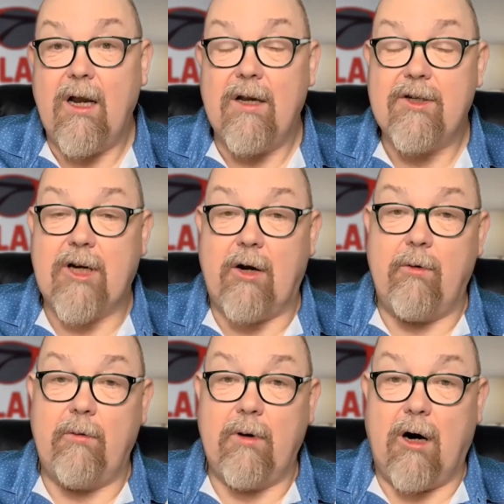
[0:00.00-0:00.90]

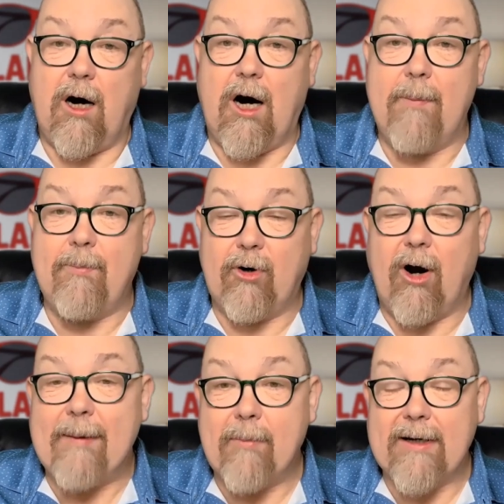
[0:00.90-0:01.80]
So I
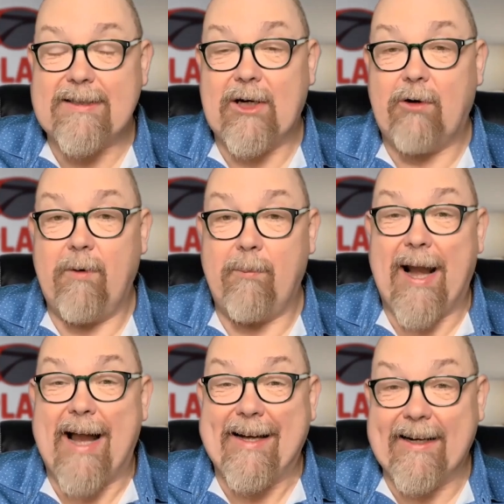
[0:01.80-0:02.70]
pride myself at
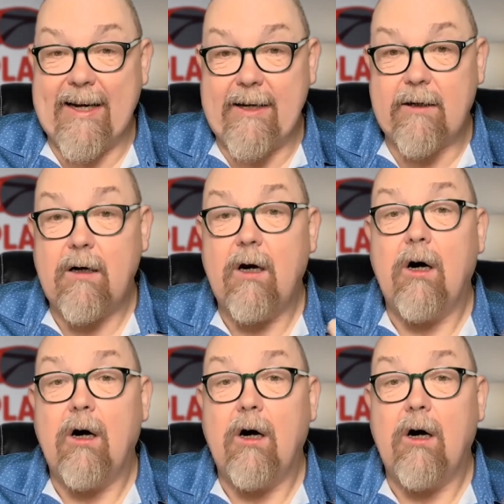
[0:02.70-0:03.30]
Planning Geek